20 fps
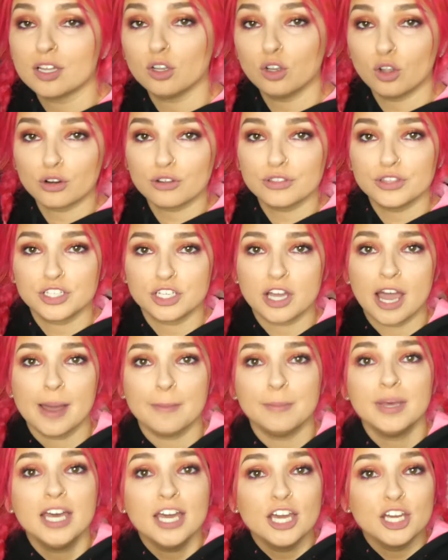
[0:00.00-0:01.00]
a lot of the
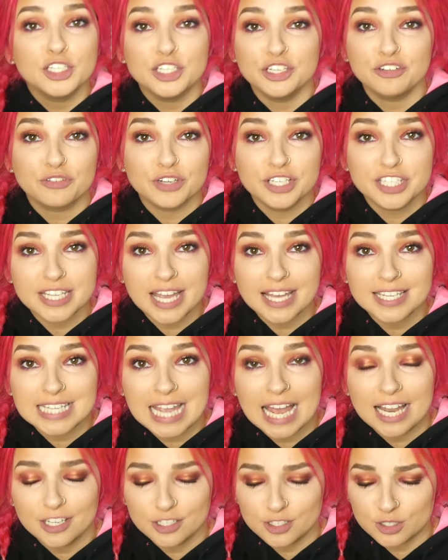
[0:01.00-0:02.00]
time Jeffree Star's
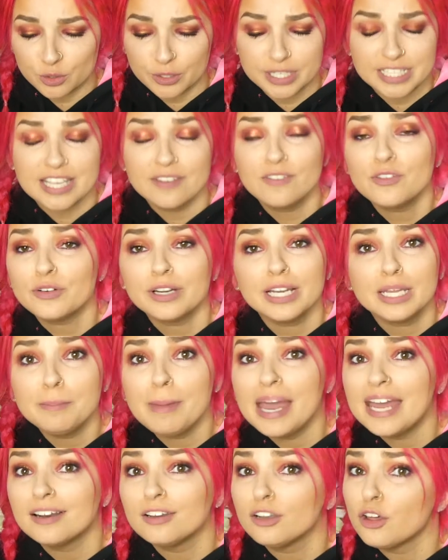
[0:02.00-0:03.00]
color stories haven't really
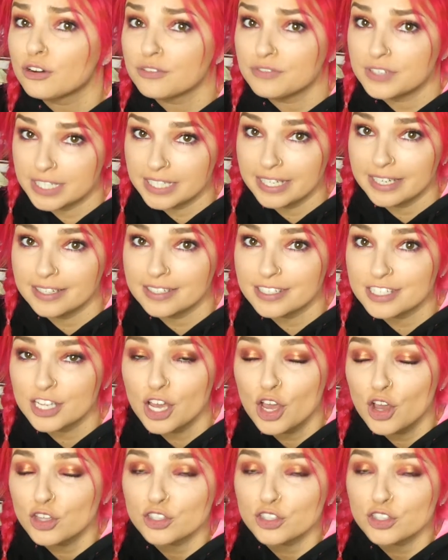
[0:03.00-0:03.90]
made a lot of sense.